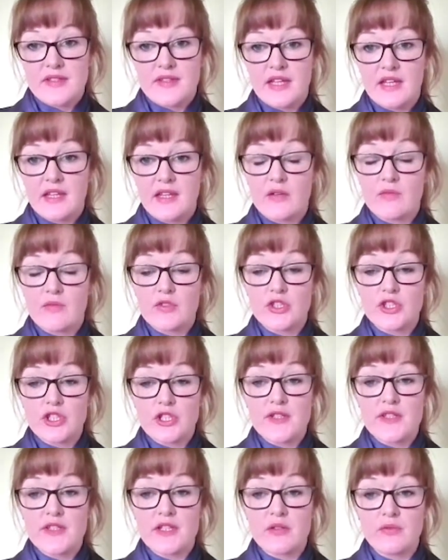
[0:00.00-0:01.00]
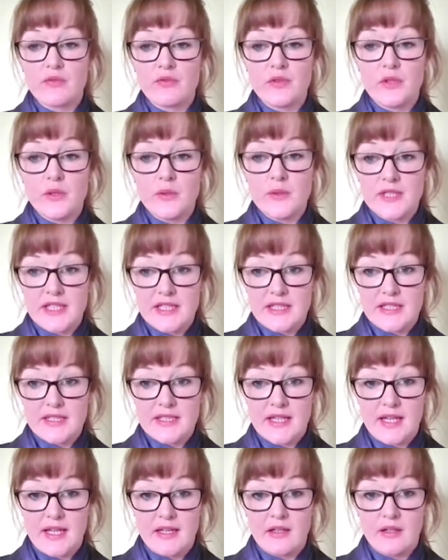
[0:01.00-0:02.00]
think that reducing fluid
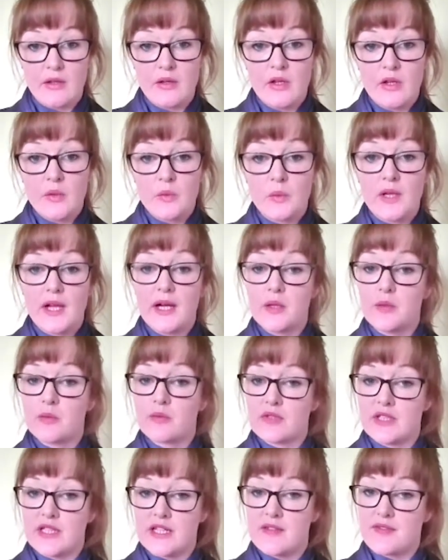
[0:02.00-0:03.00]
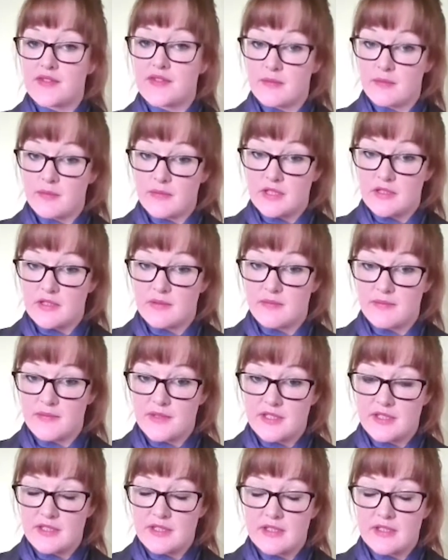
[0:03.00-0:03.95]
intake will help relieve symptoms.